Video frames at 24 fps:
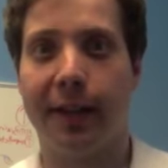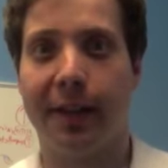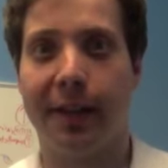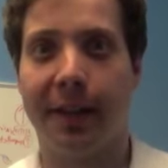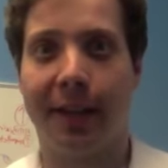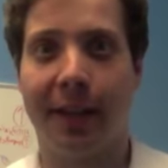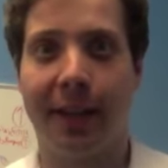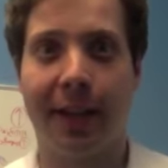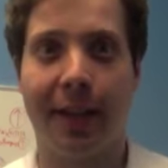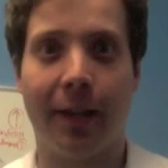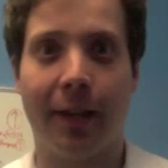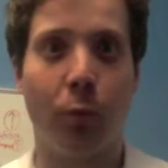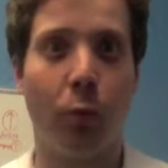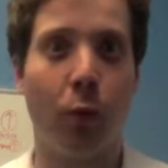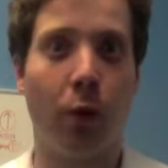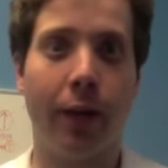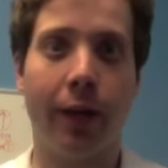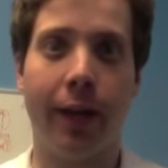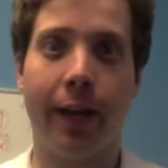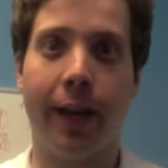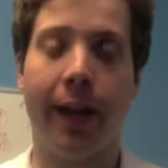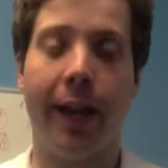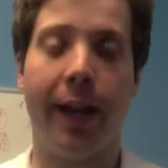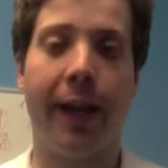
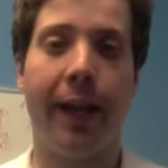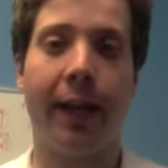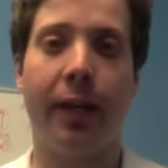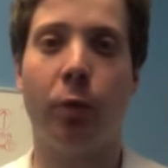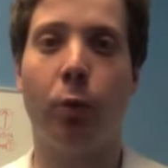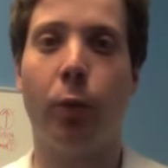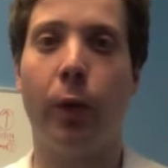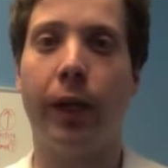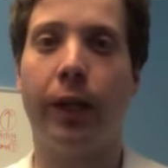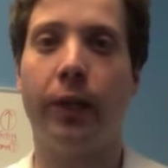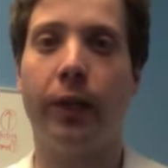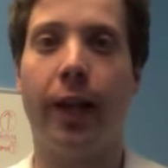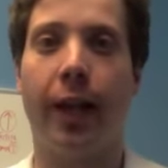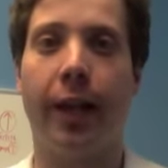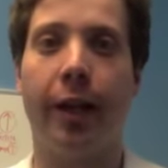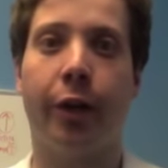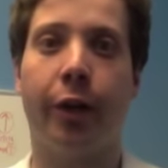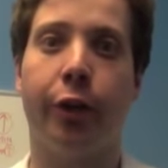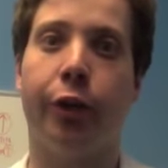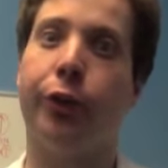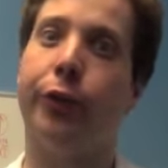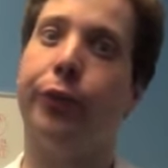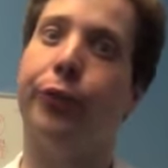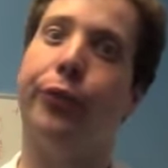one day, and a week later
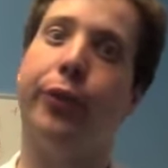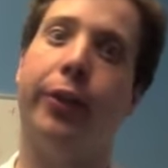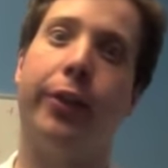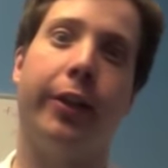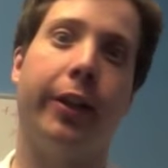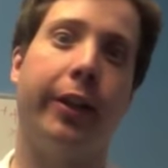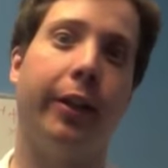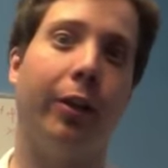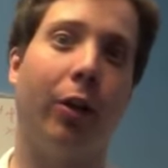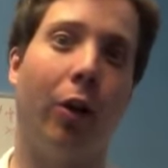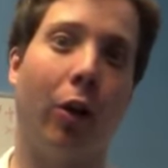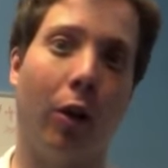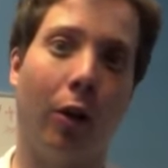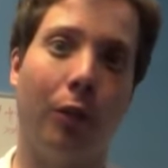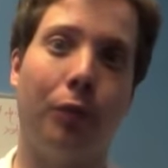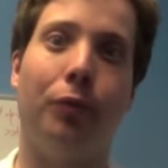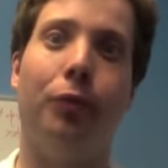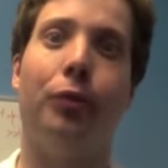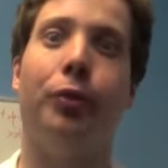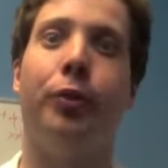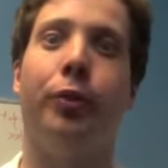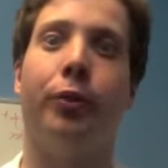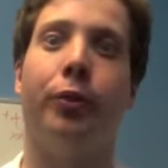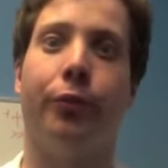you're feeling
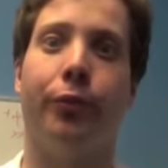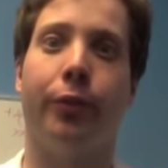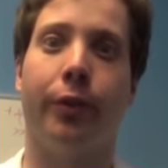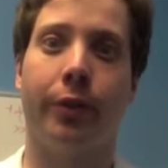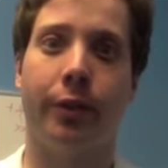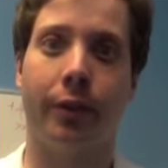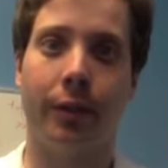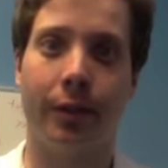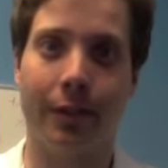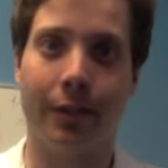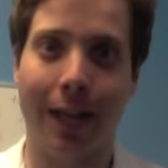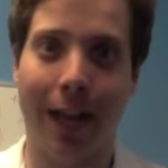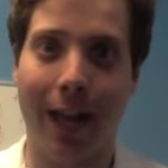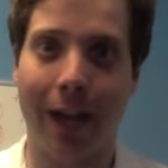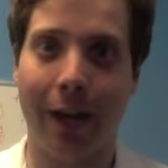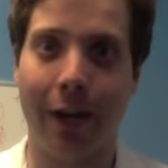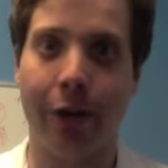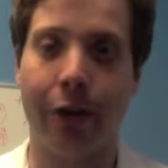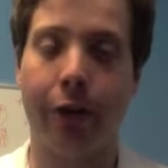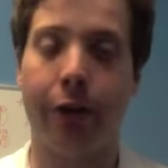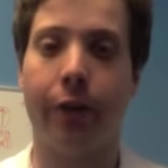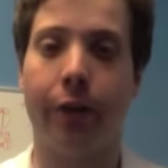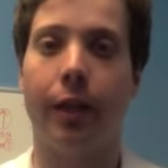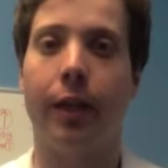awful, you're feeling
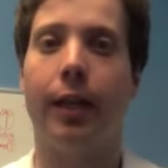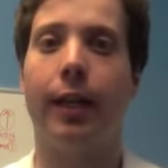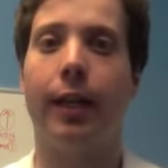tired,